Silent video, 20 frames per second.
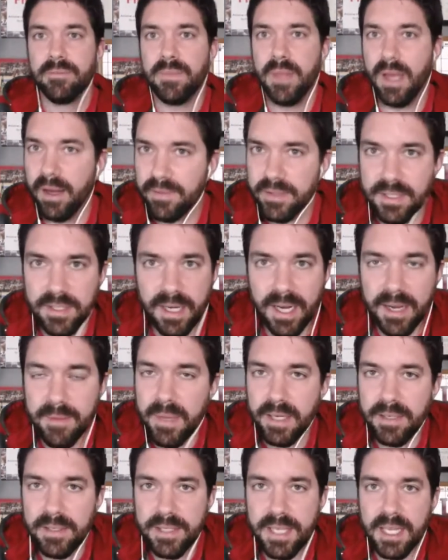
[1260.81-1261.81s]
obviously I
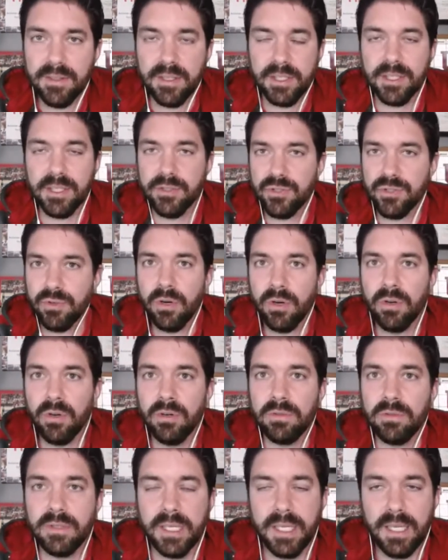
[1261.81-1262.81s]
maintain the
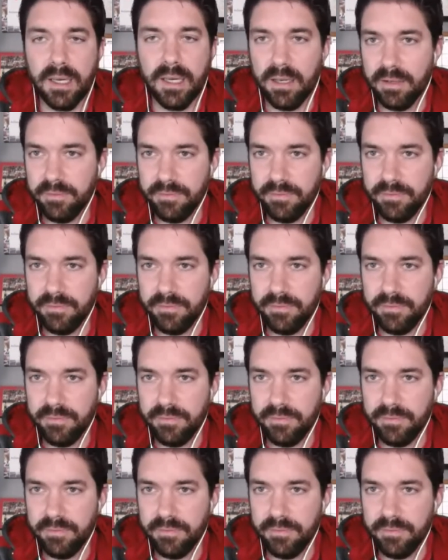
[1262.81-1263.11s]
control of